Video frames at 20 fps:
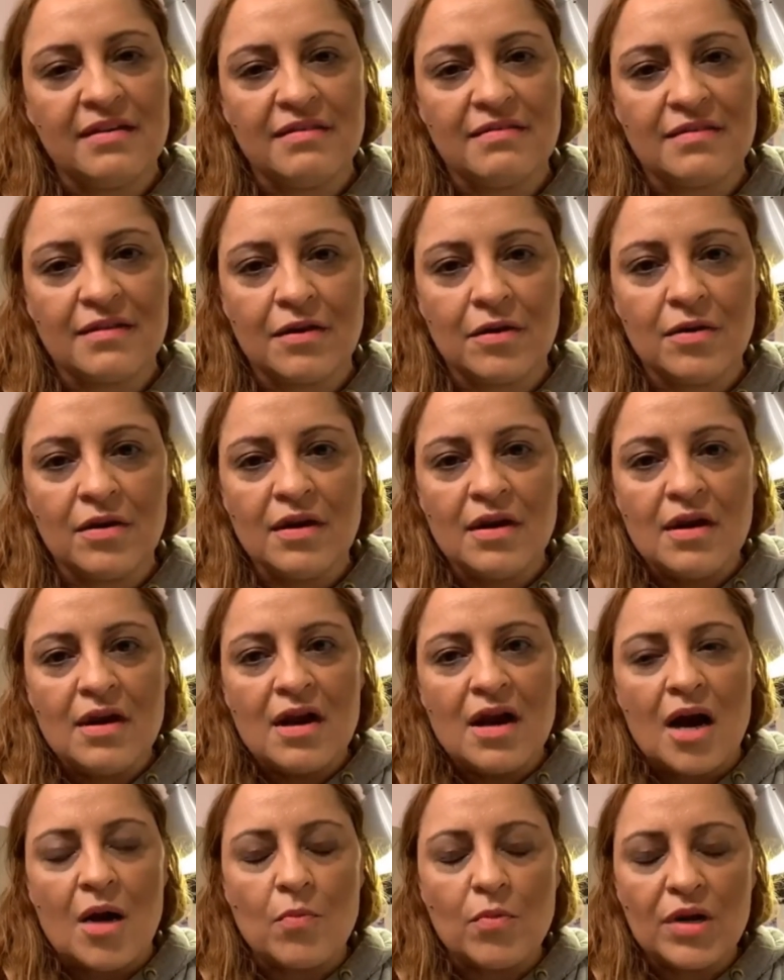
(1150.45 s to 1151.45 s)
And so
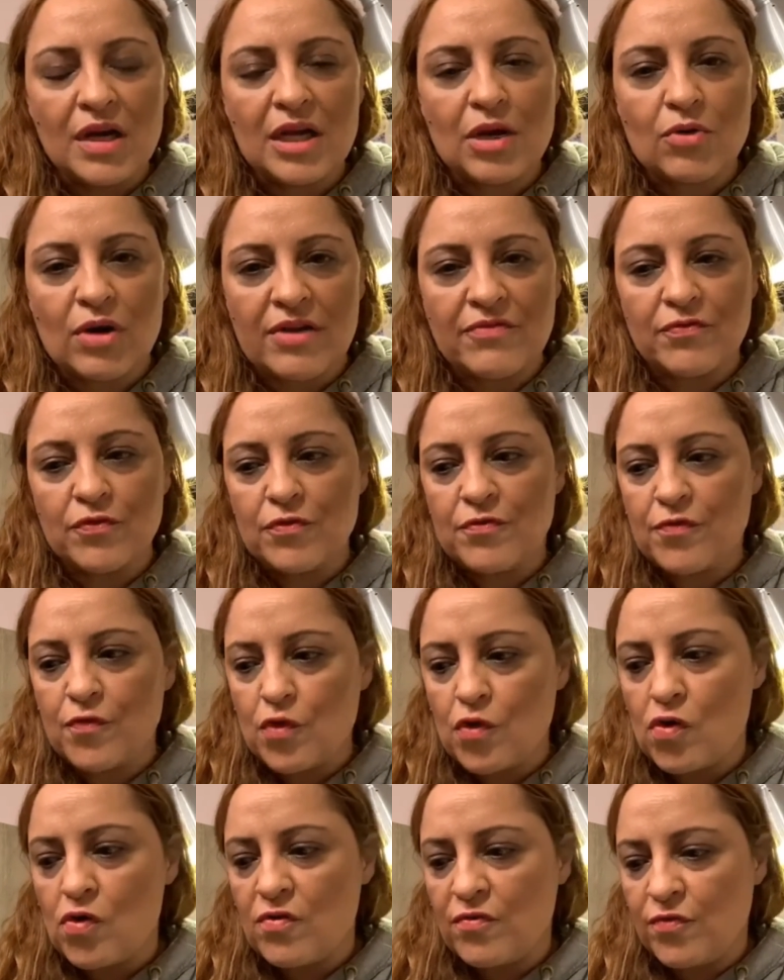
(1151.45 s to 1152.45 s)
I'm really grateful
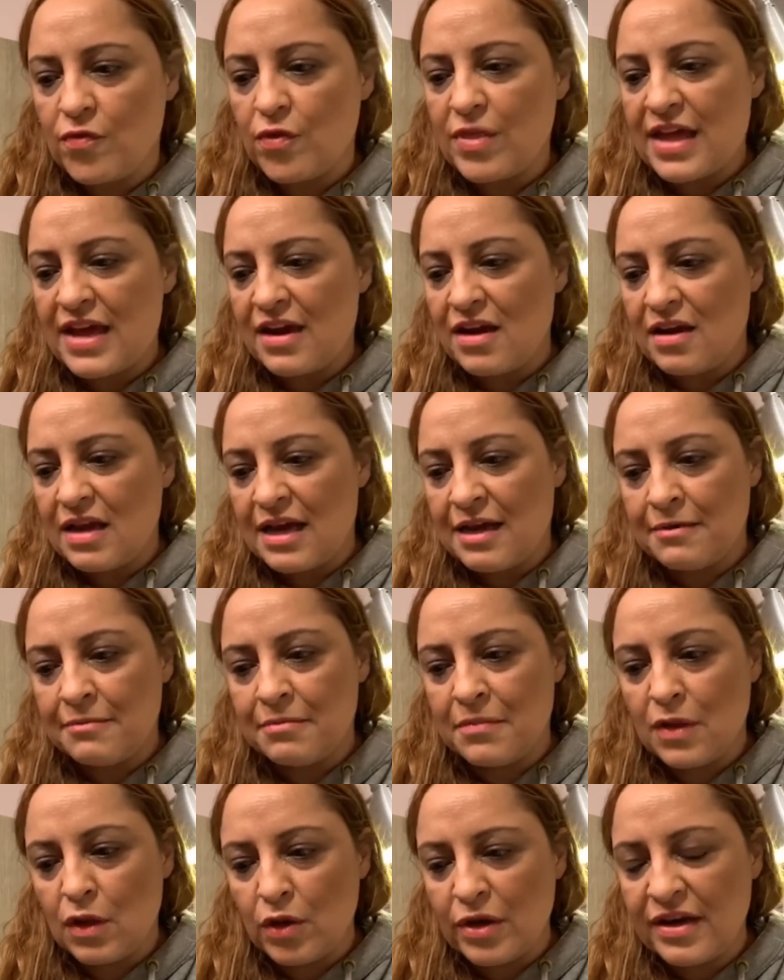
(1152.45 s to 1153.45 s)
for that
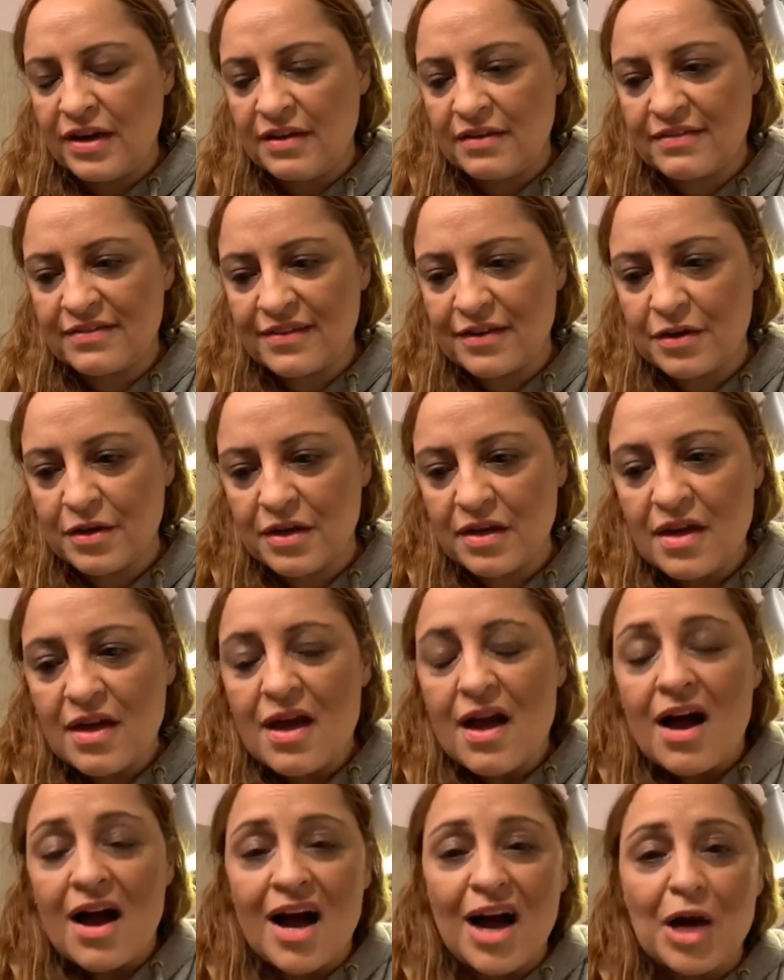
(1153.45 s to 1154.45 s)
learning. So
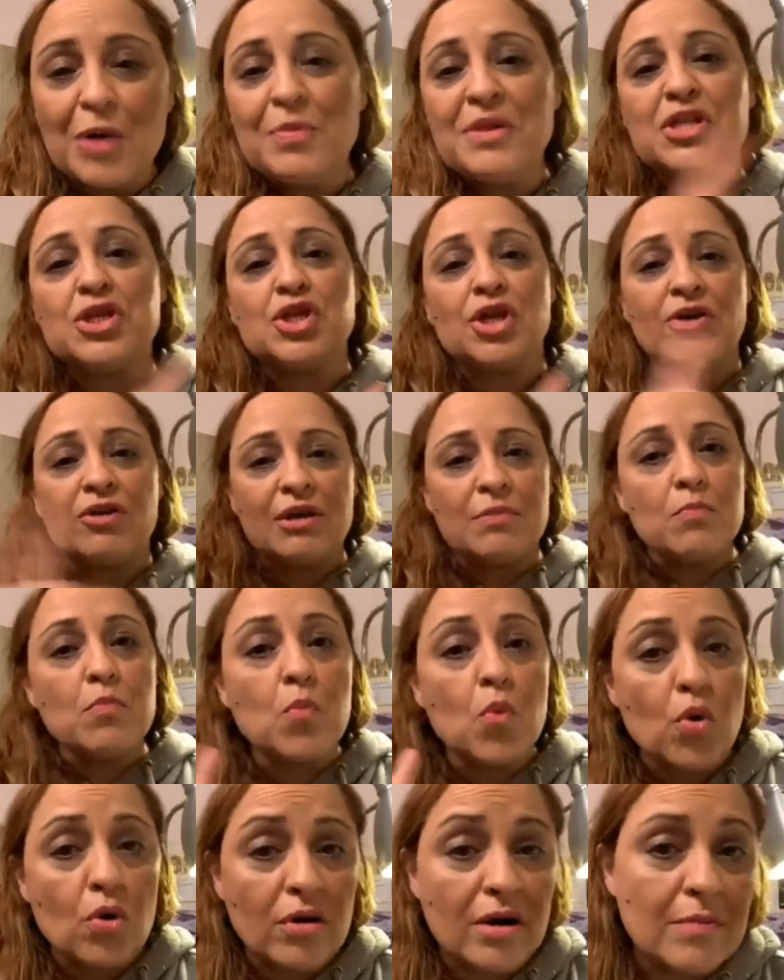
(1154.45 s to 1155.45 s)
I'll be sharing
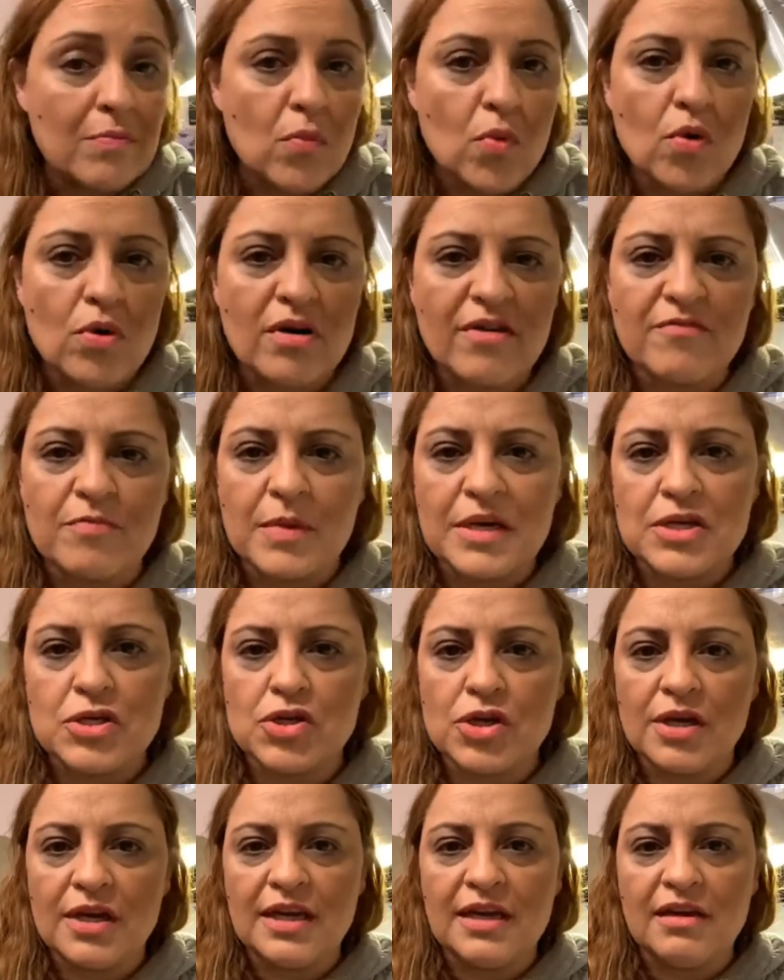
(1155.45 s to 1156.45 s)
more and more of my
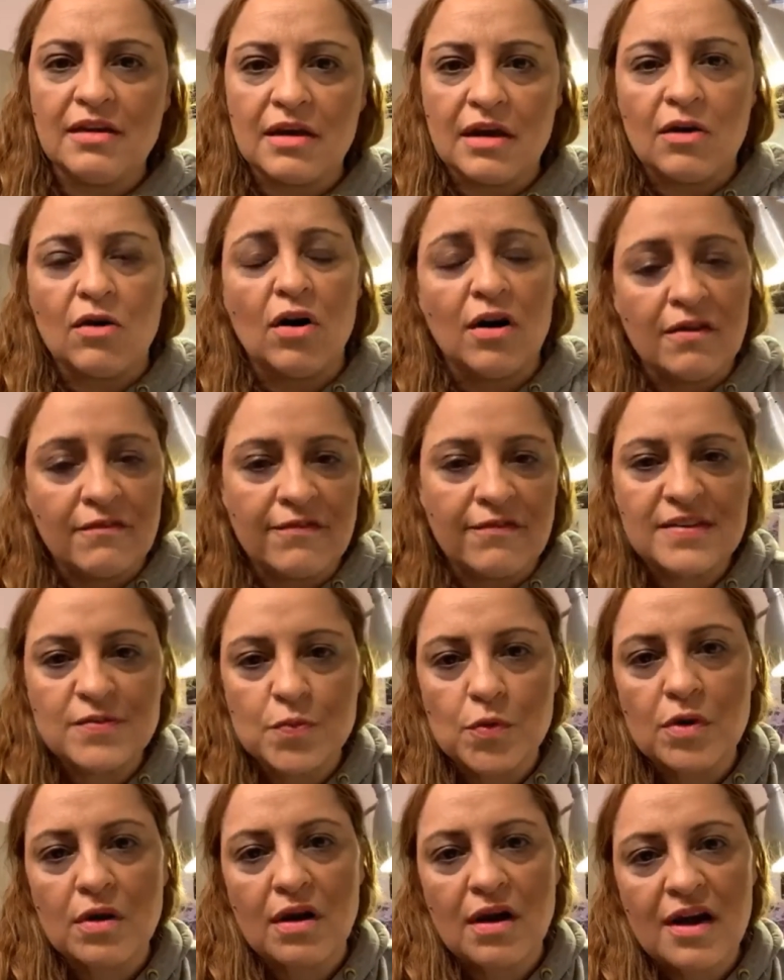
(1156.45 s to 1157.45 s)
journey on
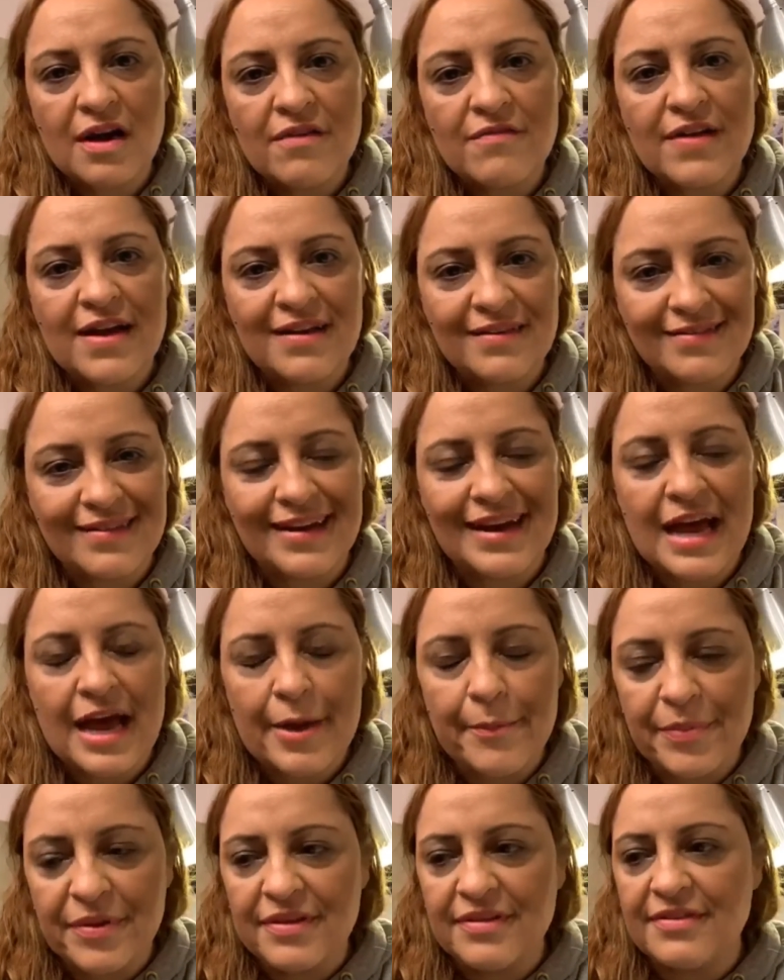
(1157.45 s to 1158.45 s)
Facebook Live as that
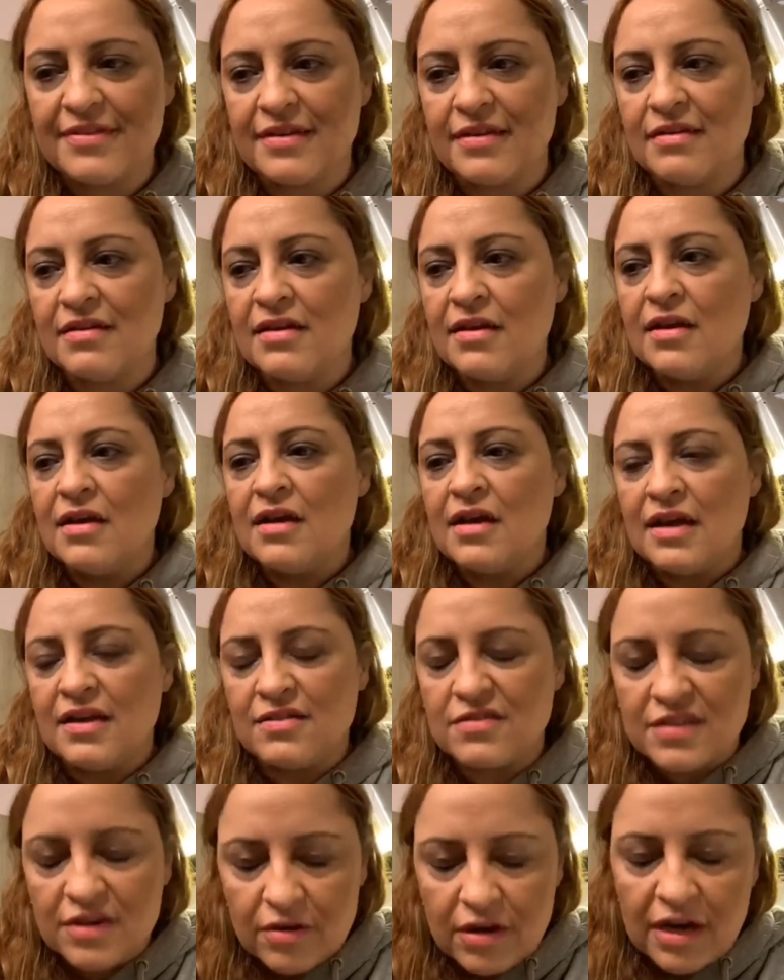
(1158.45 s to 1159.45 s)
happens, and
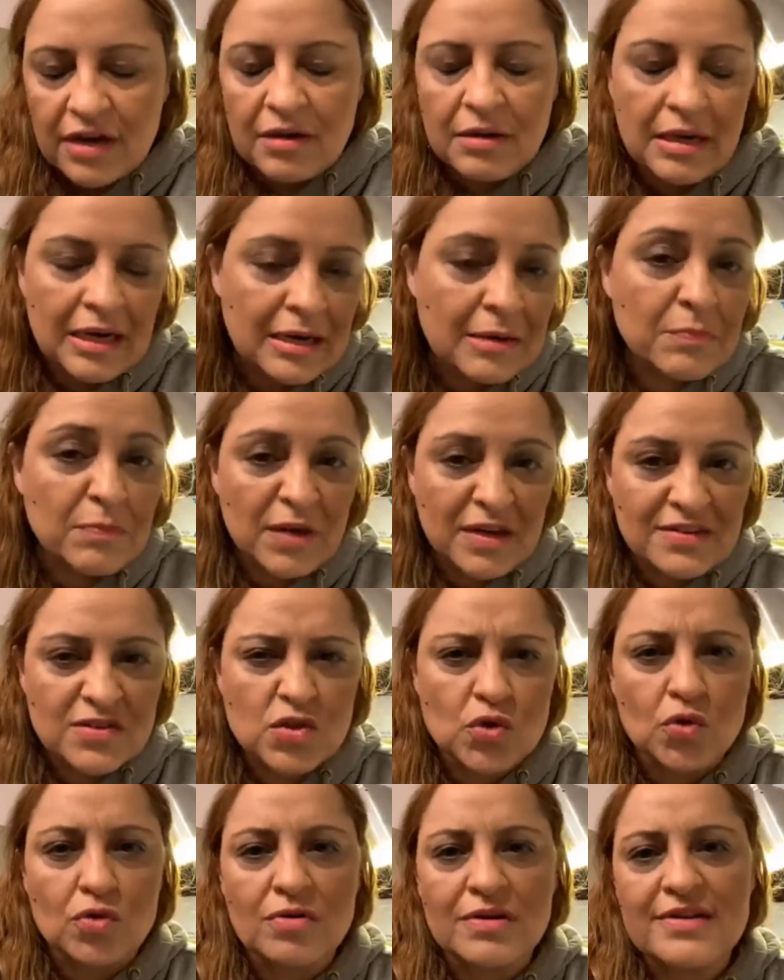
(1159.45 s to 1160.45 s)
share in my
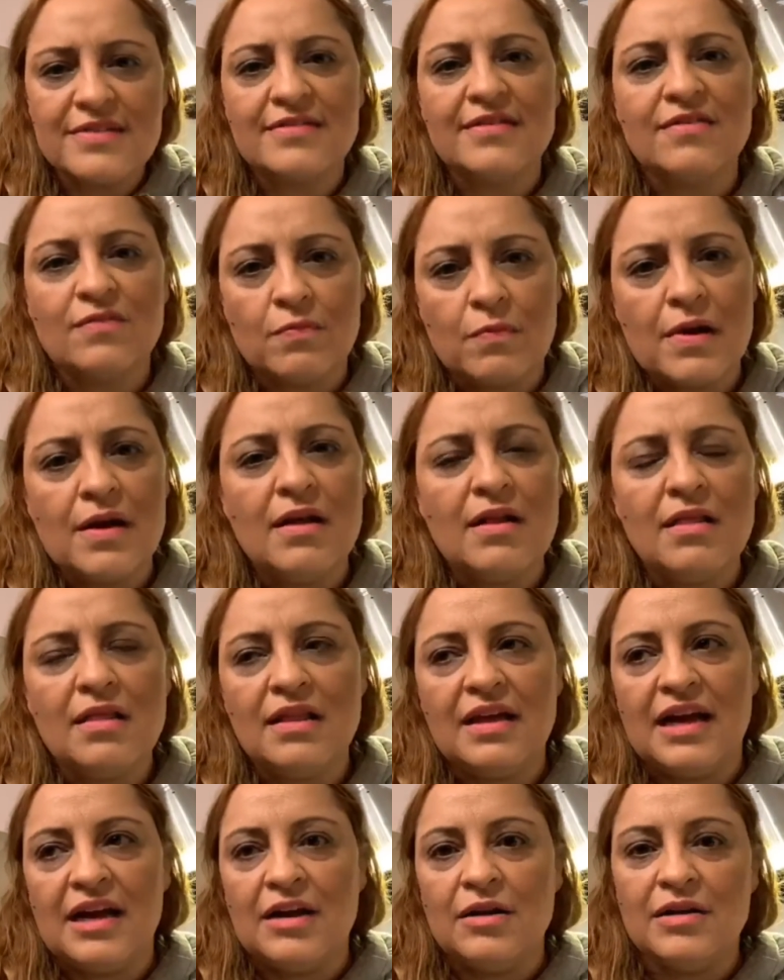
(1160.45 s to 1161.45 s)
stories as
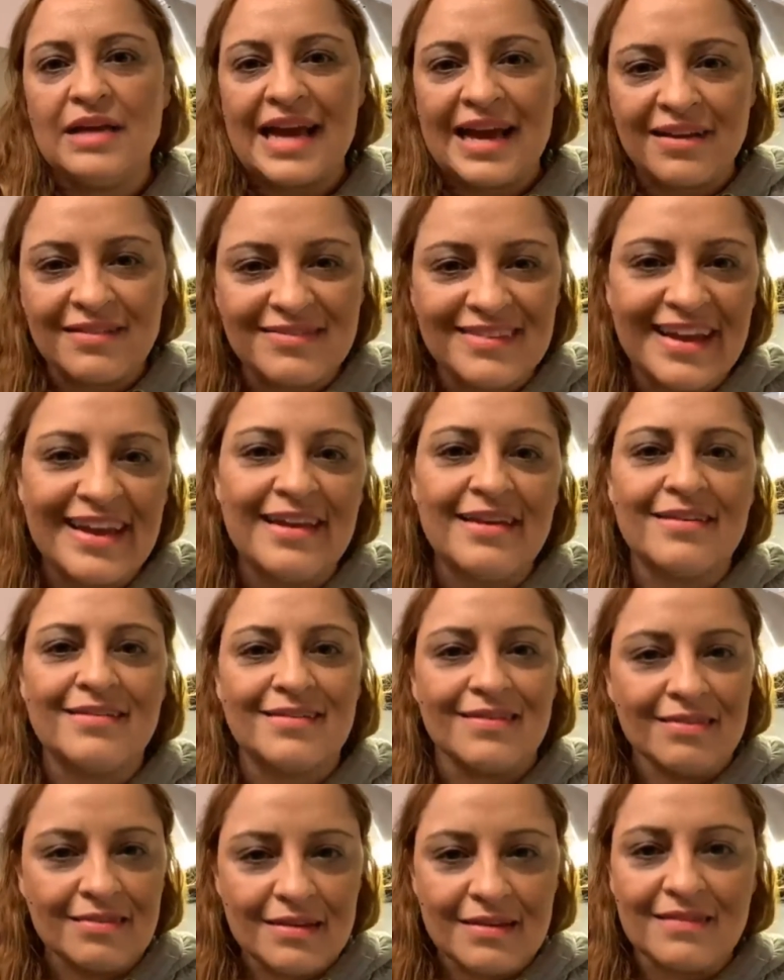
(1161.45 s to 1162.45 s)
well,
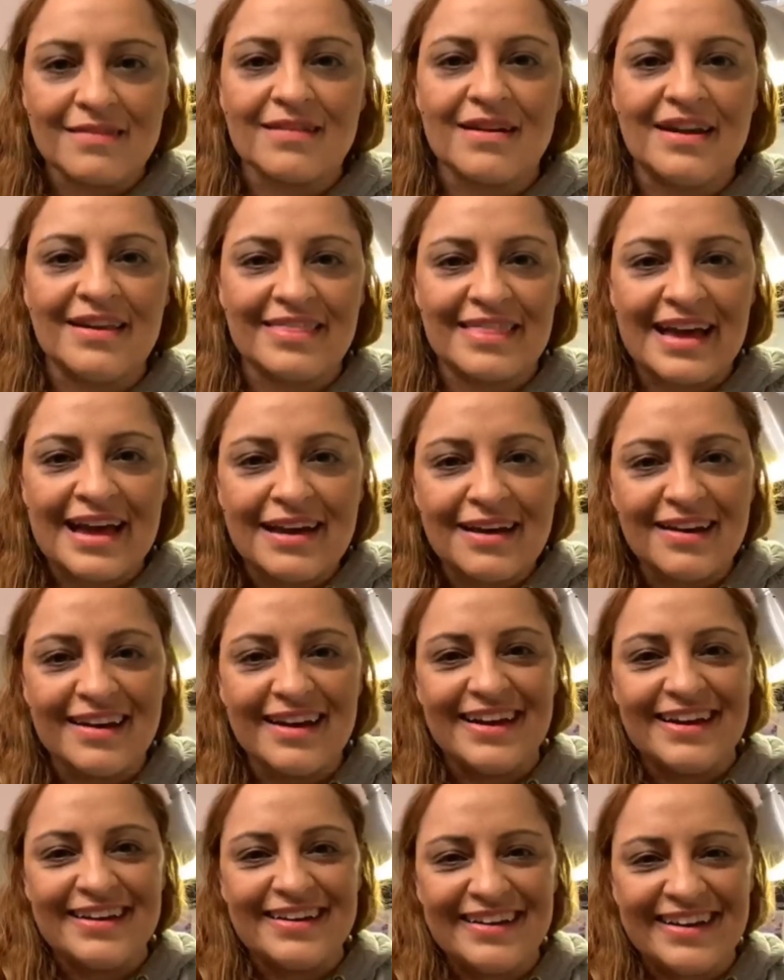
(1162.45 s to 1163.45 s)
outtakes and things like that.
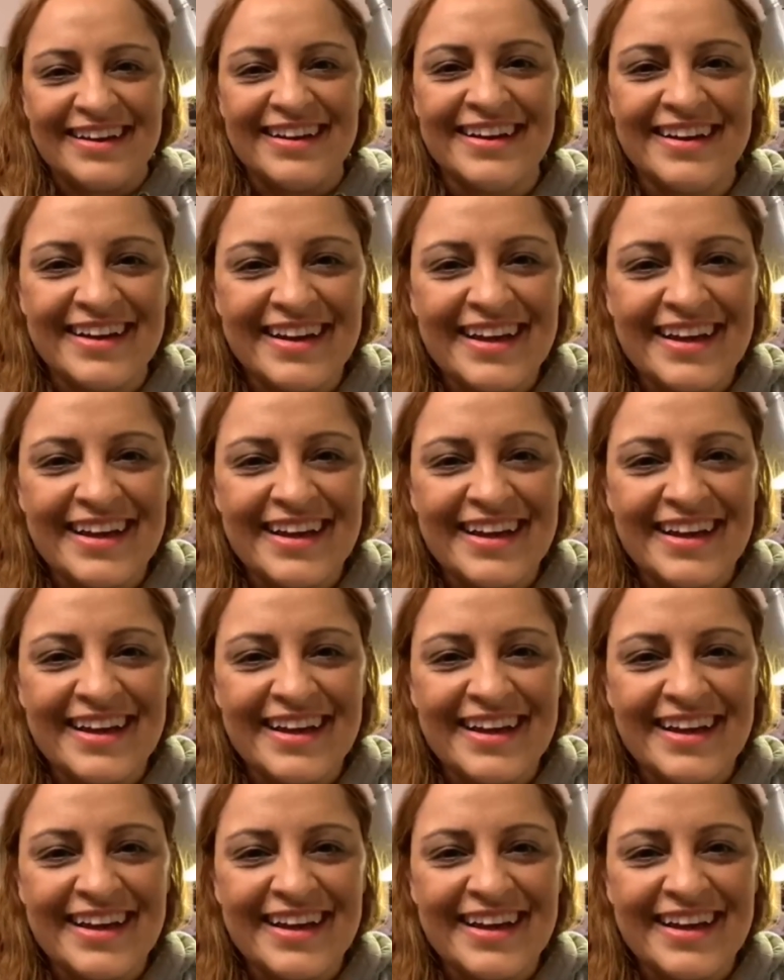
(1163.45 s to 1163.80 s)
And